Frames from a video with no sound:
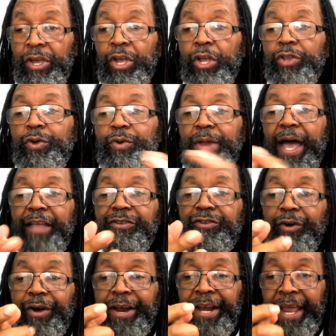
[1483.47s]
do not
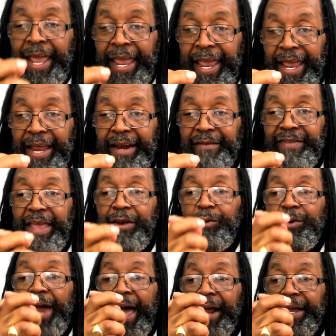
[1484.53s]
join hand, if they do
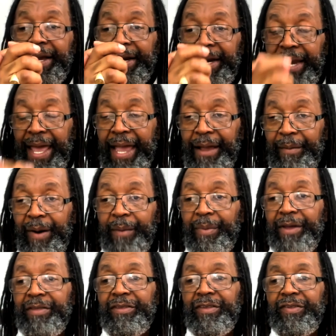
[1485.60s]
not connect, my
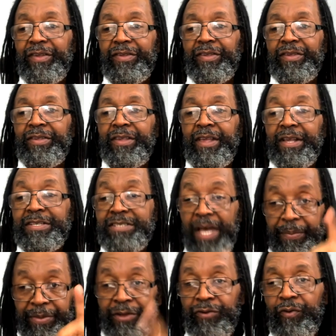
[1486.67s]
brothers and sisters,
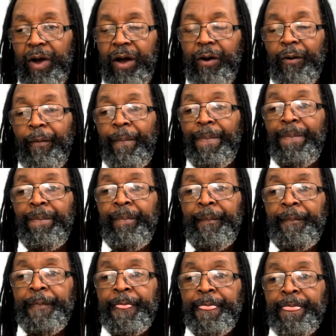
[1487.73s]
something's wrong.
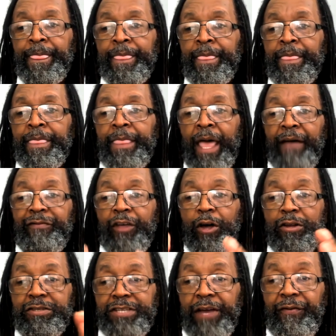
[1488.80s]
Now, if
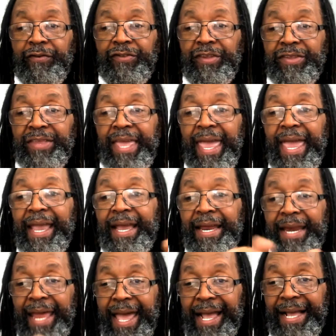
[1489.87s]
those differences can
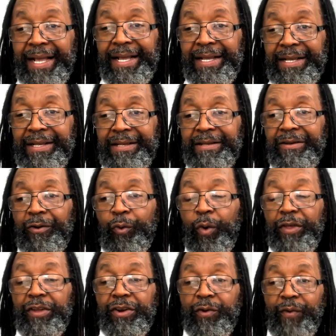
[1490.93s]
connect,
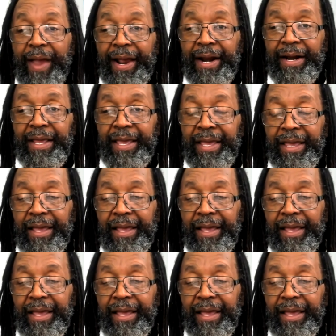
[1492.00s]
whether directly